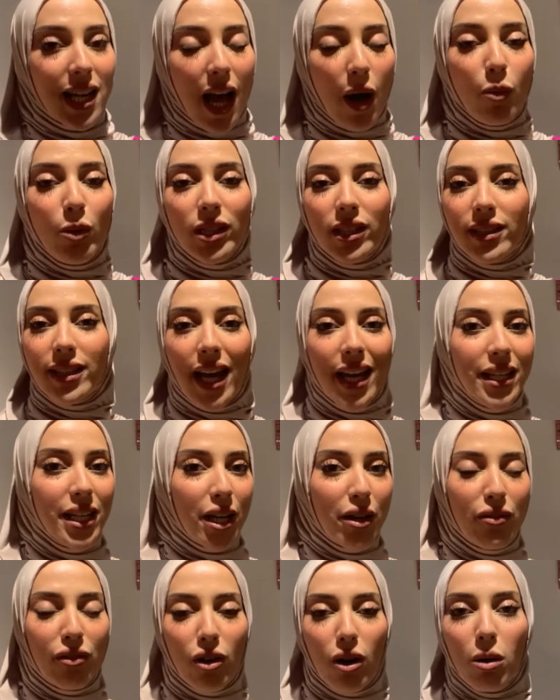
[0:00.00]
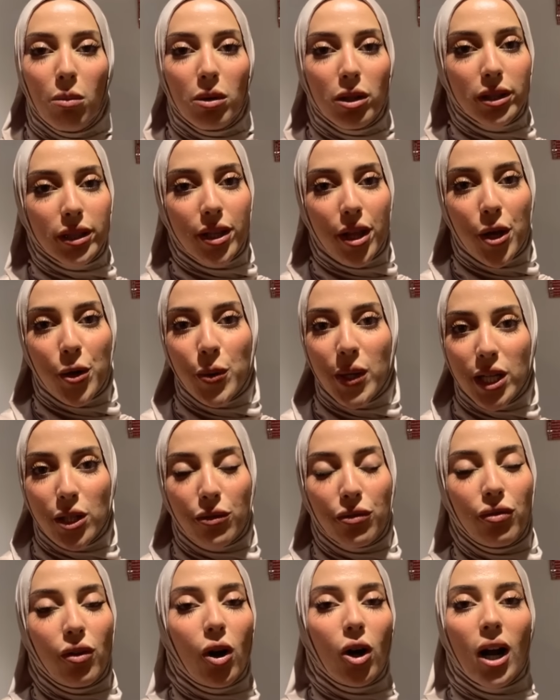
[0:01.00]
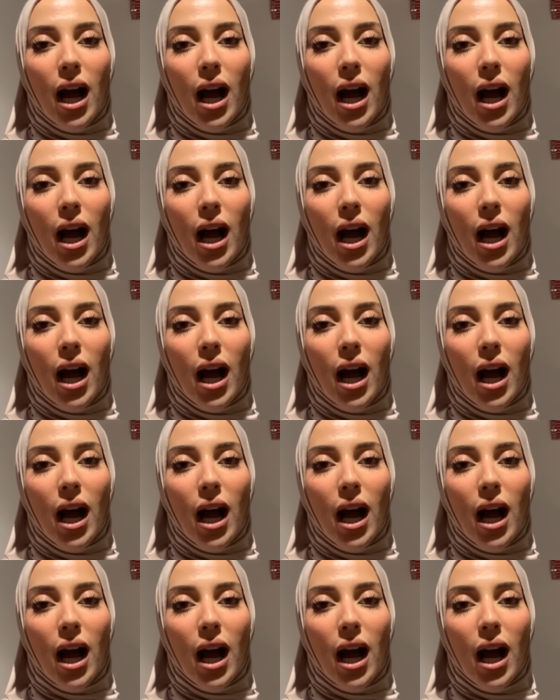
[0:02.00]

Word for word: I was standing for almost three to four